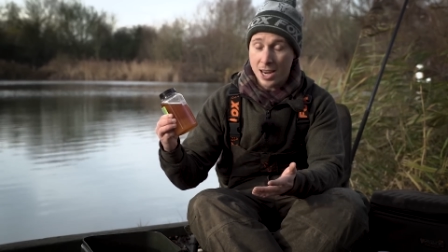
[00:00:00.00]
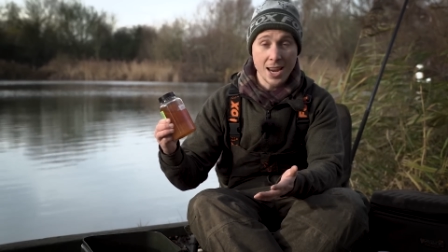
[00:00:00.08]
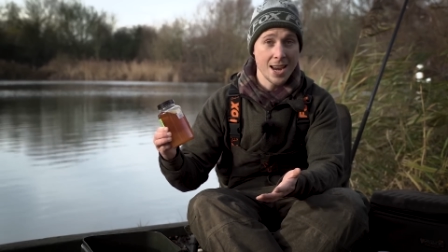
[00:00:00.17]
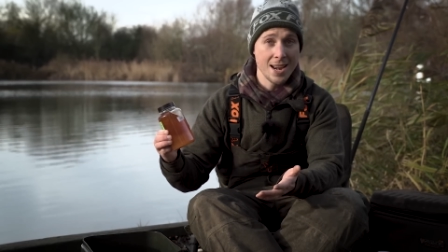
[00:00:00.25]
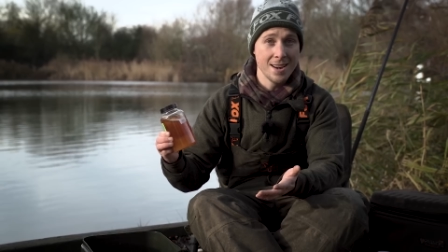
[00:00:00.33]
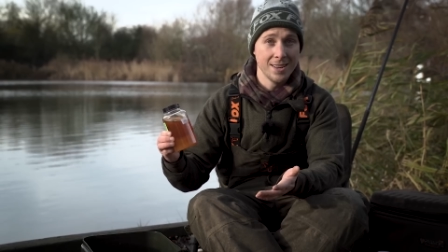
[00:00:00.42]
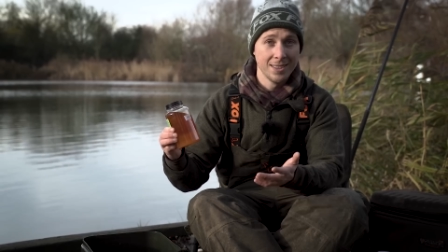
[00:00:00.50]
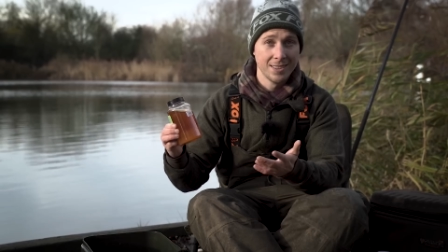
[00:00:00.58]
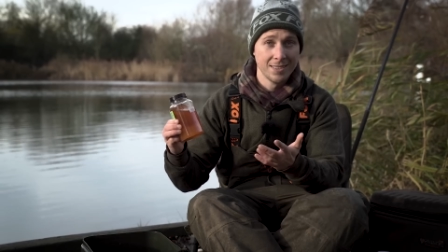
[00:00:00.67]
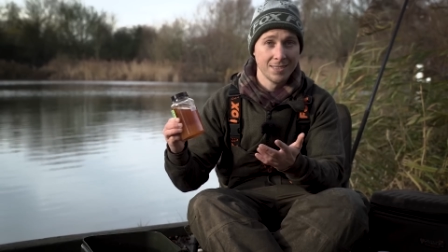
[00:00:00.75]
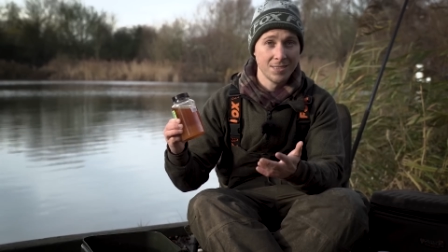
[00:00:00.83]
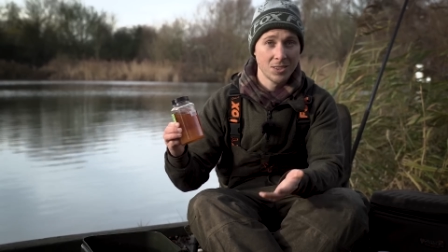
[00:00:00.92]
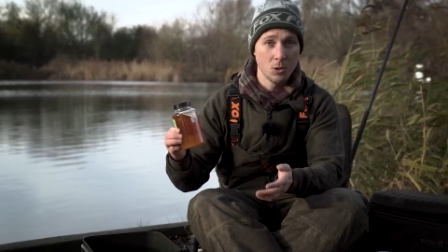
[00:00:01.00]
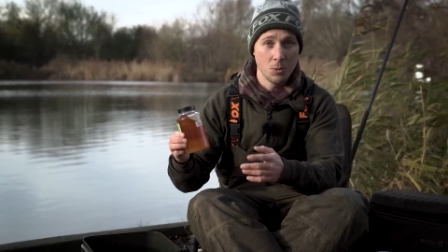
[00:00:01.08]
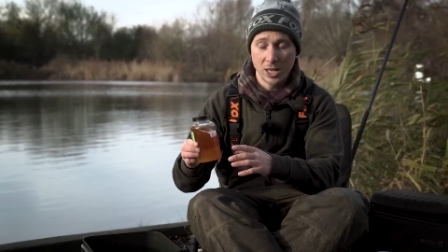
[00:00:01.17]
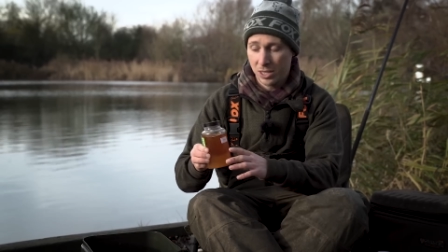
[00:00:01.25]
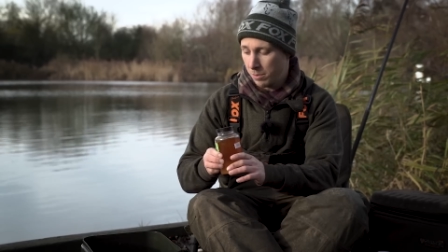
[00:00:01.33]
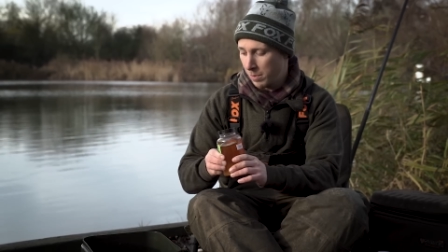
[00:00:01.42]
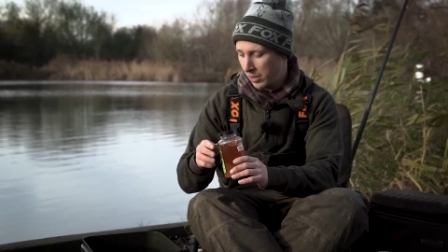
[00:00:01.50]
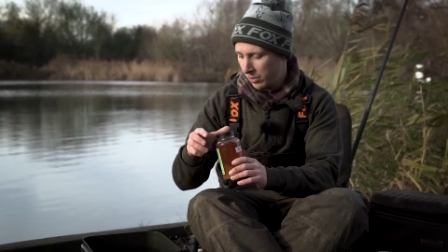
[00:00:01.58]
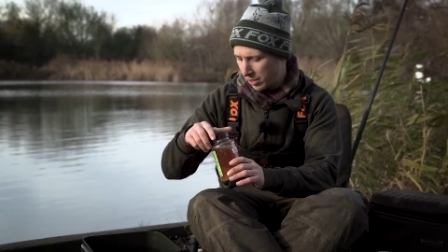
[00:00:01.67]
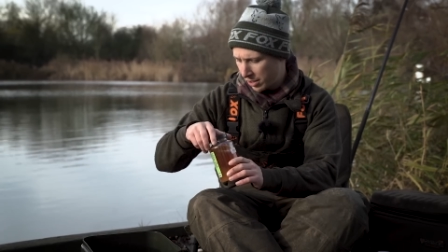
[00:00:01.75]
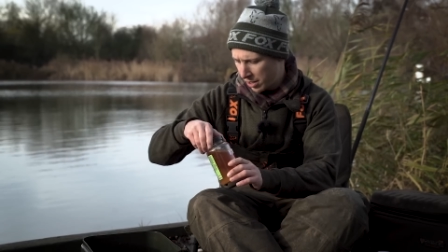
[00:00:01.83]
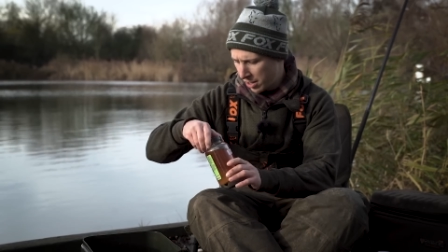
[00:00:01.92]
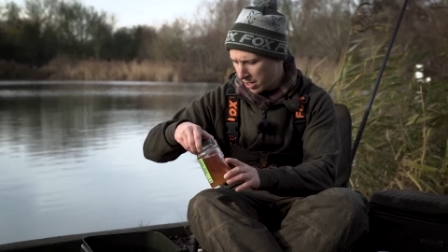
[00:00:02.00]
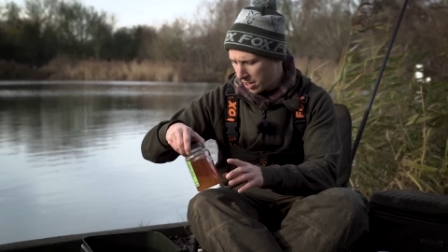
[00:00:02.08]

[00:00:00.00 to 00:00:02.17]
in the winter months.